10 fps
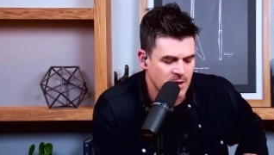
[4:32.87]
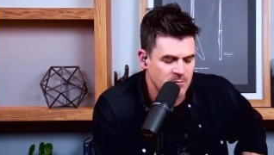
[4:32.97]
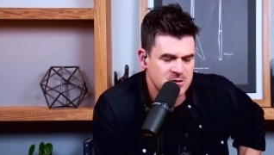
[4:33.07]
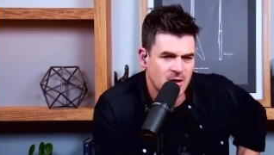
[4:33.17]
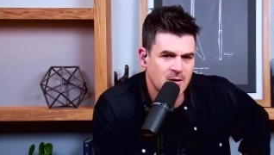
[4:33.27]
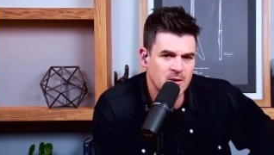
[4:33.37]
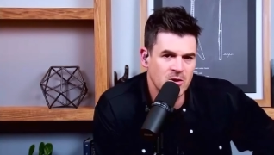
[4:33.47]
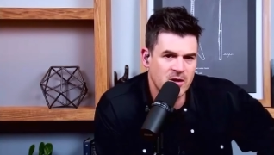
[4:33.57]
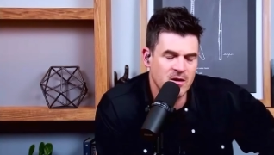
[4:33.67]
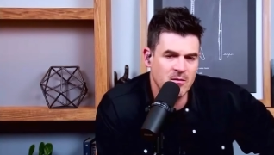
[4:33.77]
I'm just talking about
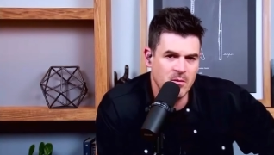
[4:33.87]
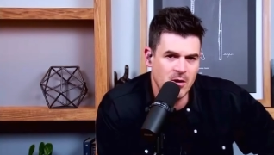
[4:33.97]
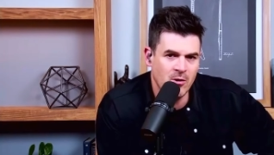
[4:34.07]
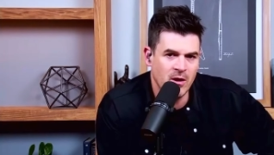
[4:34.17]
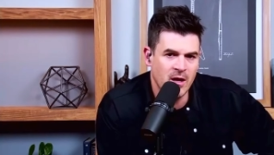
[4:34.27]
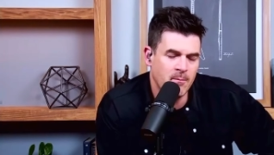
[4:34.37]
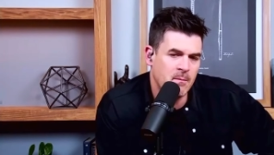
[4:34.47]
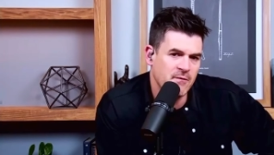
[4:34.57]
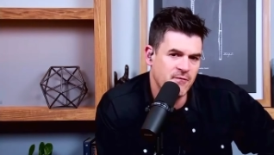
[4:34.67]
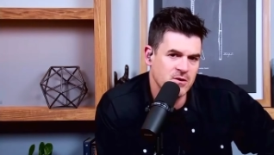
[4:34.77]
looking in the mirror, and
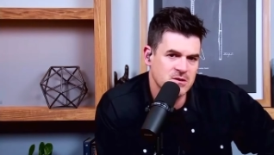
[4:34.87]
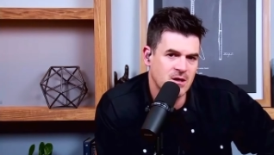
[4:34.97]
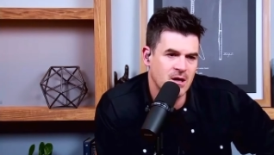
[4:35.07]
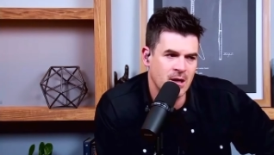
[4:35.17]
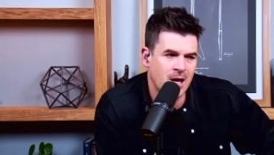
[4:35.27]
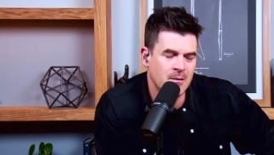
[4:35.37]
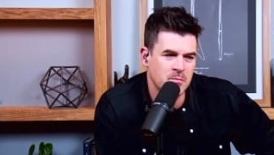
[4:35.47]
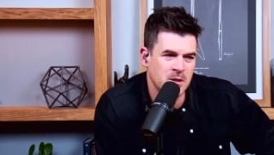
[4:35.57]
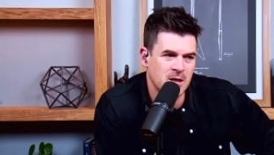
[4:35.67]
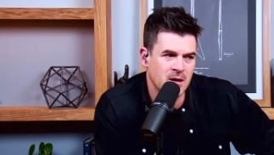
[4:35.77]
my first thought not
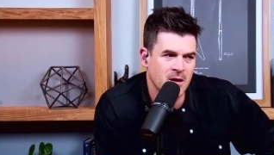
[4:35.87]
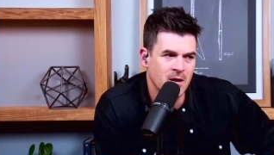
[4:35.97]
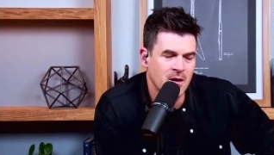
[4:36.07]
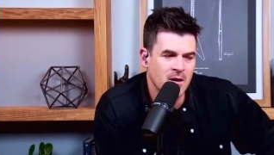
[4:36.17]
being,